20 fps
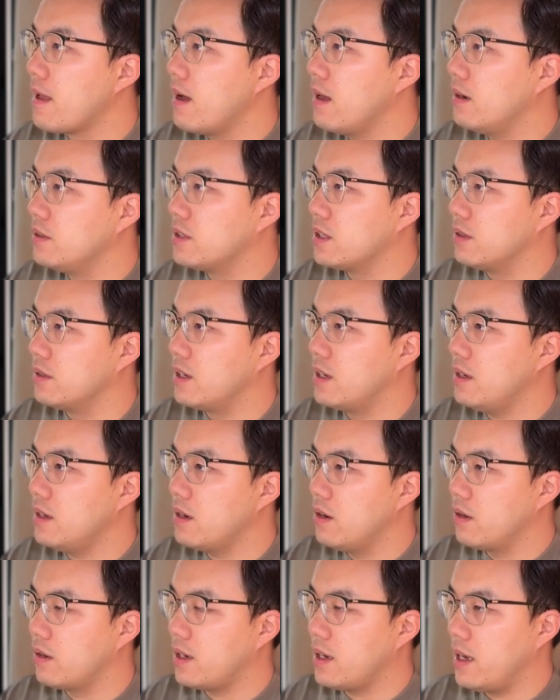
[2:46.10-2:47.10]
Hello, Tony.
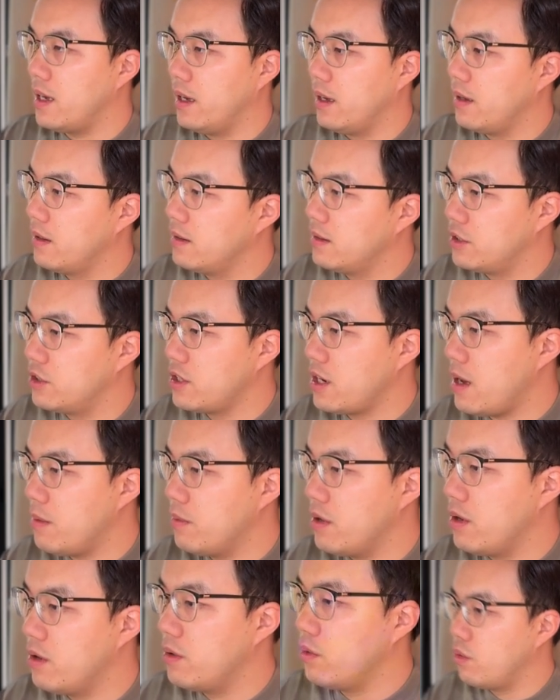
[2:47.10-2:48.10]
Okay, the chat
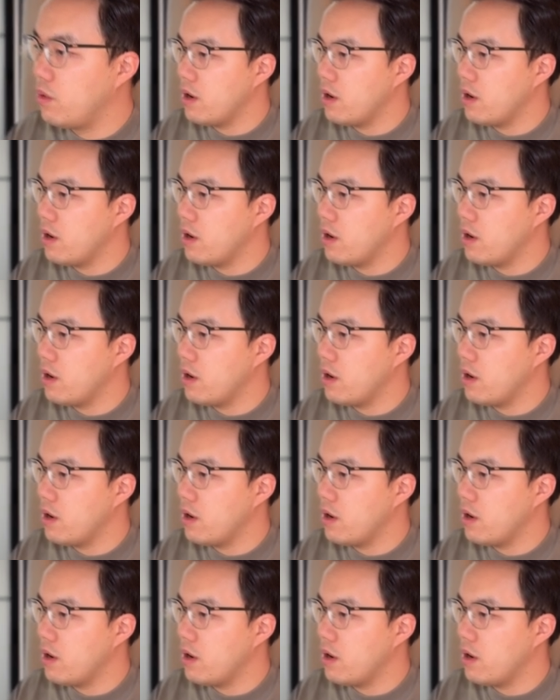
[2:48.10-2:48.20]
mode